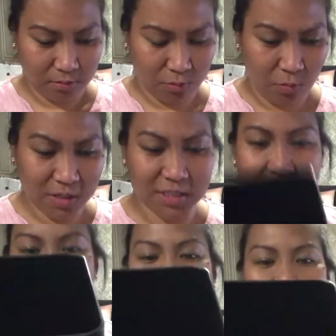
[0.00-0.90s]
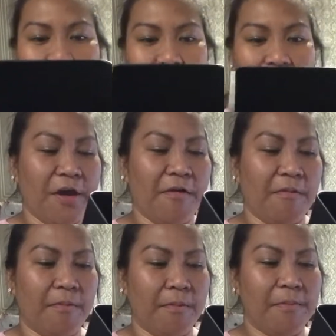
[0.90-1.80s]
What's in it?
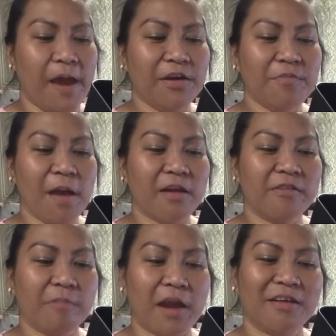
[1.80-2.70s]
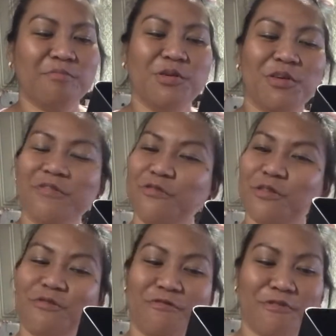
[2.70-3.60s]
Berry, berry, berry,
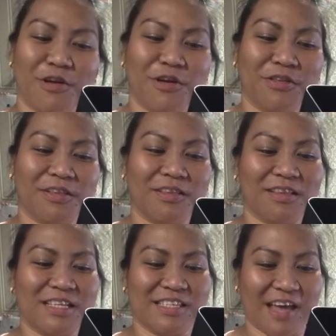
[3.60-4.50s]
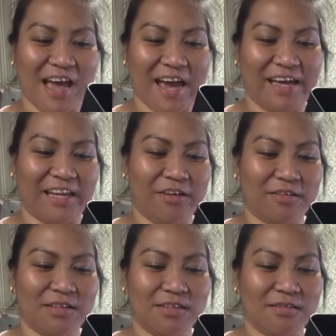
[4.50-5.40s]
beautiful fruit. Design
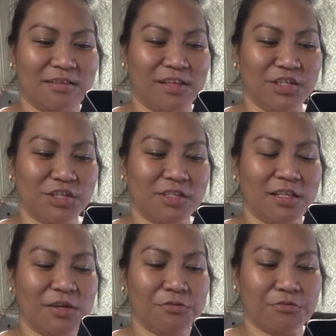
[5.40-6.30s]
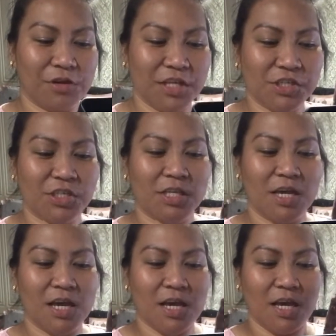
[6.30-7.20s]
this deliciously rich
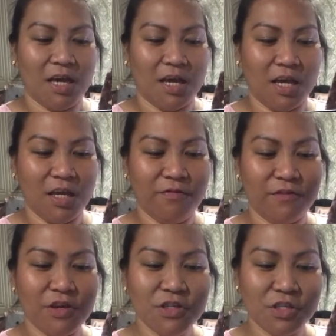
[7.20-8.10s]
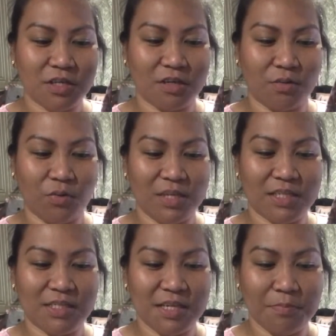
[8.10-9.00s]
infusion with a
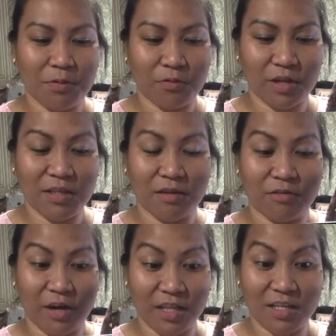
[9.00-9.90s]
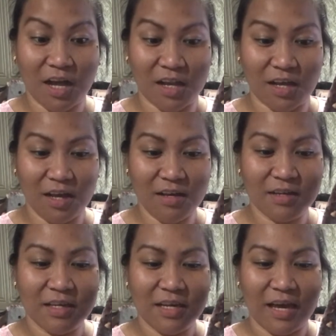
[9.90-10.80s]
deep red color
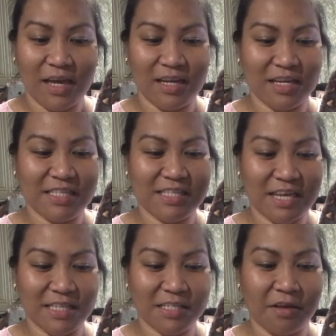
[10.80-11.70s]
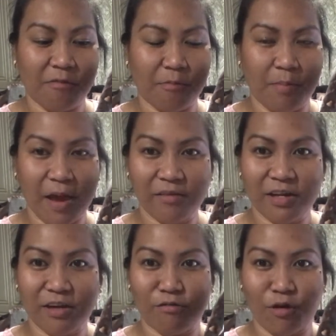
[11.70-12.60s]
and an intense
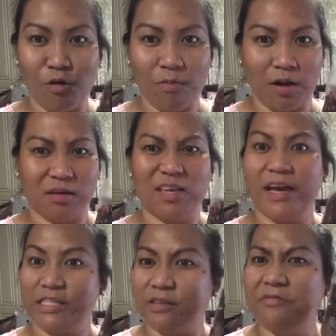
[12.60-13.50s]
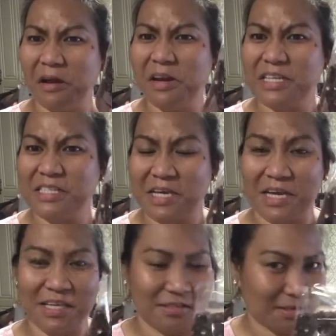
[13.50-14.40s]
berry aroma. Yeah, it's very
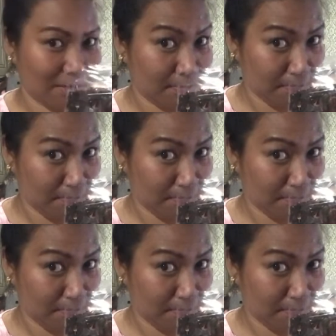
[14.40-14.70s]
intense.